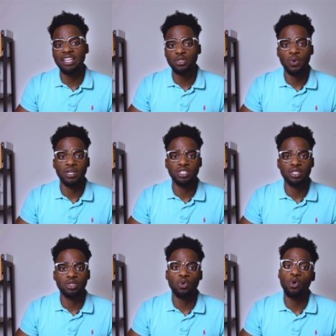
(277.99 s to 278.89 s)
asked
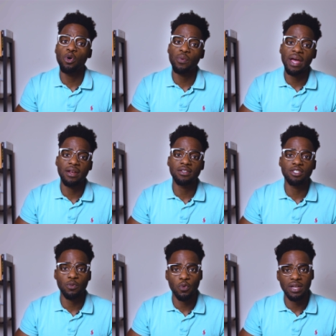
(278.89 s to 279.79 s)
questions or write us
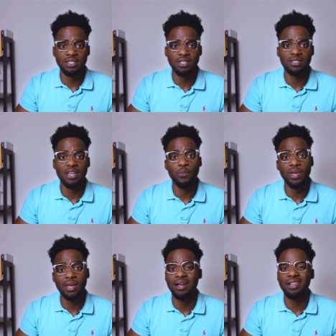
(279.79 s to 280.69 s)
some questions and
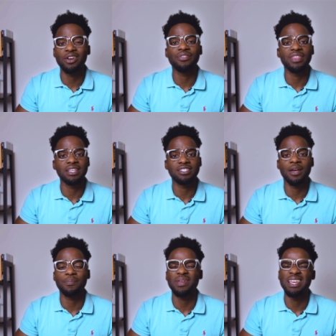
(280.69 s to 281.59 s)
we can clear things
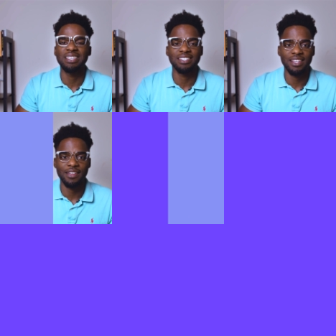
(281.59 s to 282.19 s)
up easily.